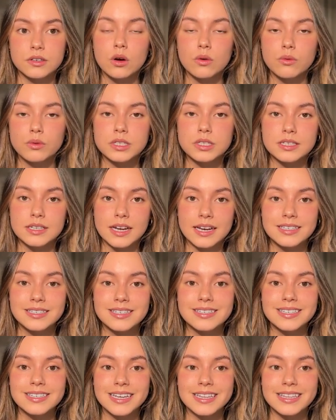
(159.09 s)
What's nice
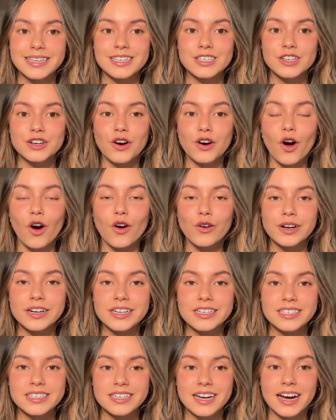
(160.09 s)
is that these are already
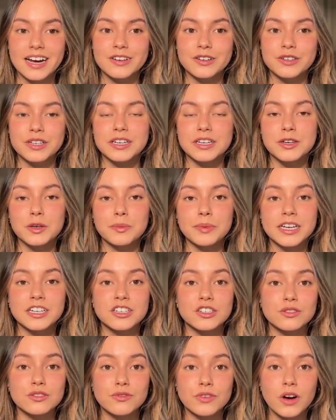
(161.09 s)
styled in your
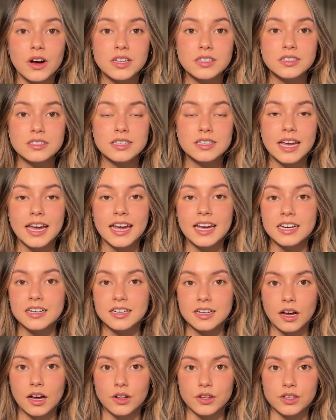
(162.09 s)
page's fonts and
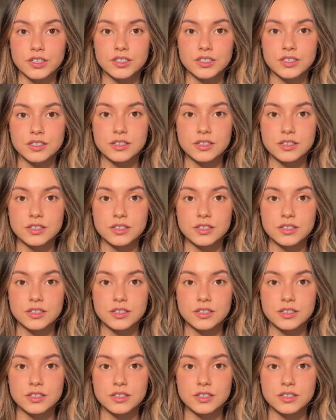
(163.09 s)
colors.